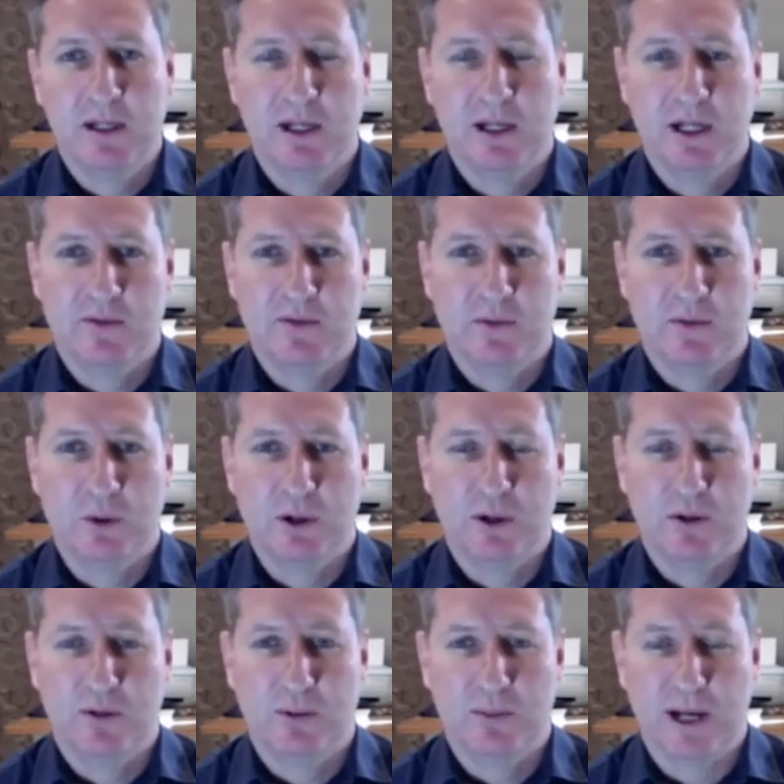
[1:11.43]
has
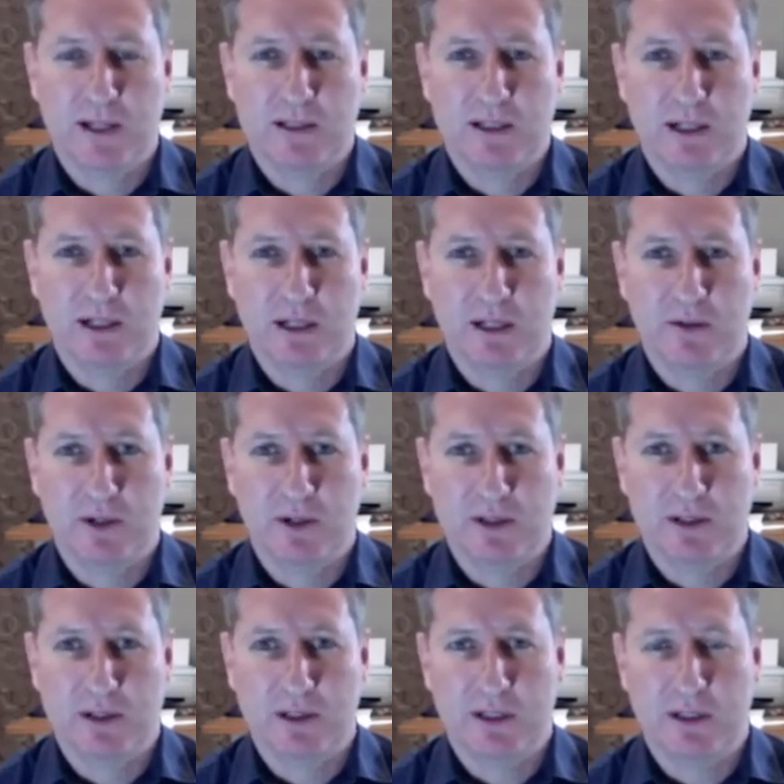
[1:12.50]
fallen dramatically in
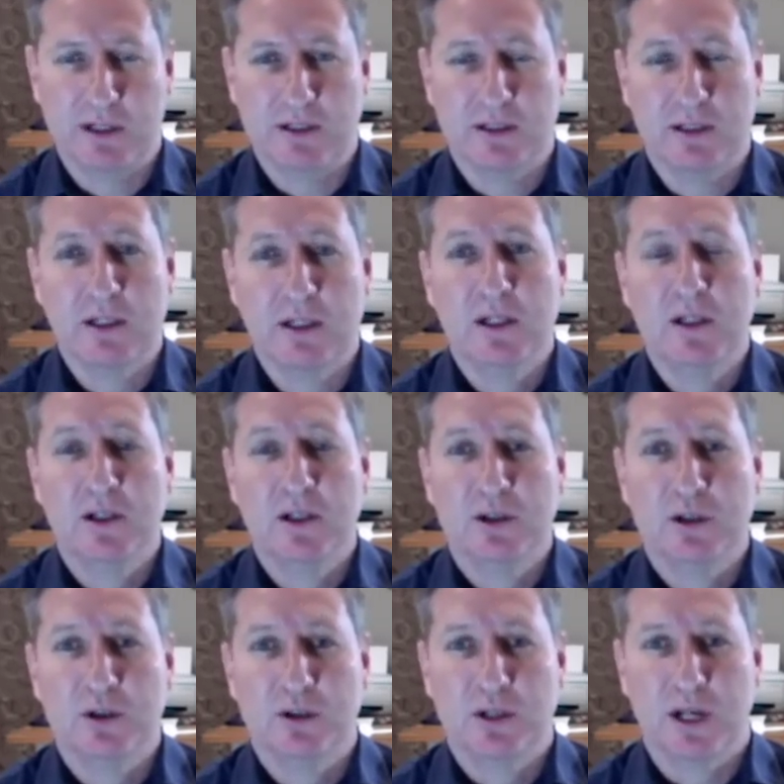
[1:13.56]
recent years
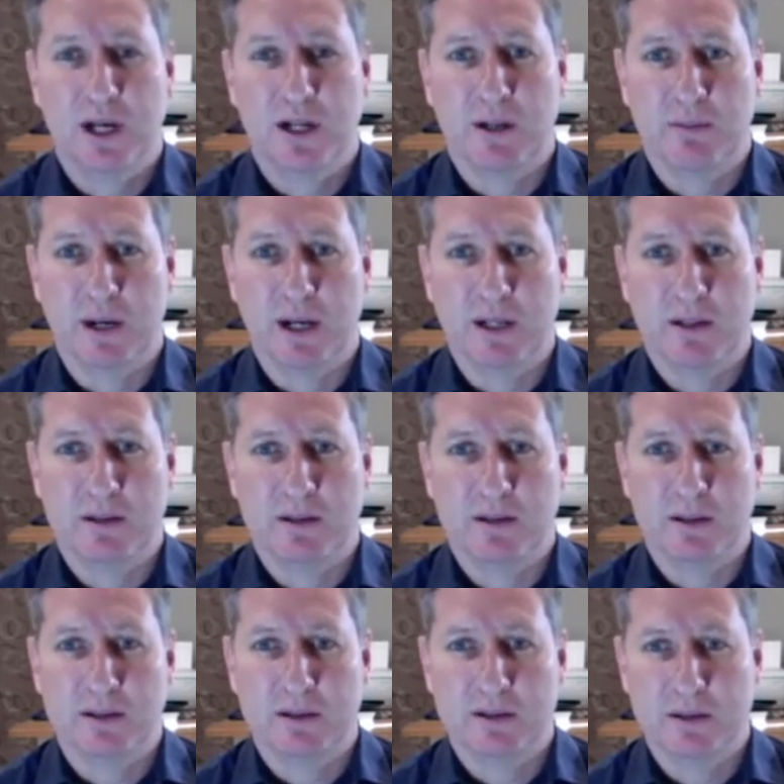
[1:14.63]
due to under
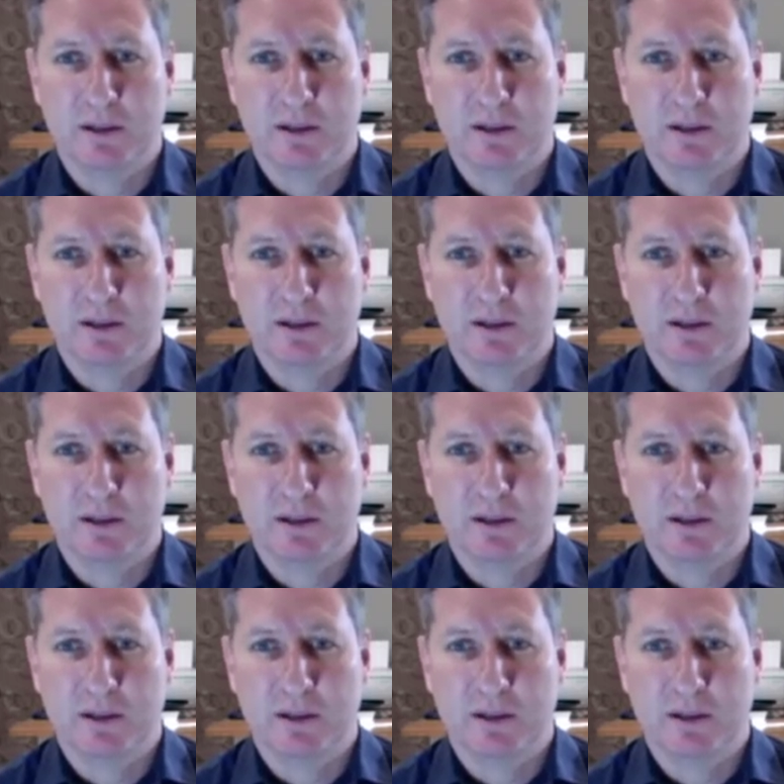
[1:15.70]
maintenance.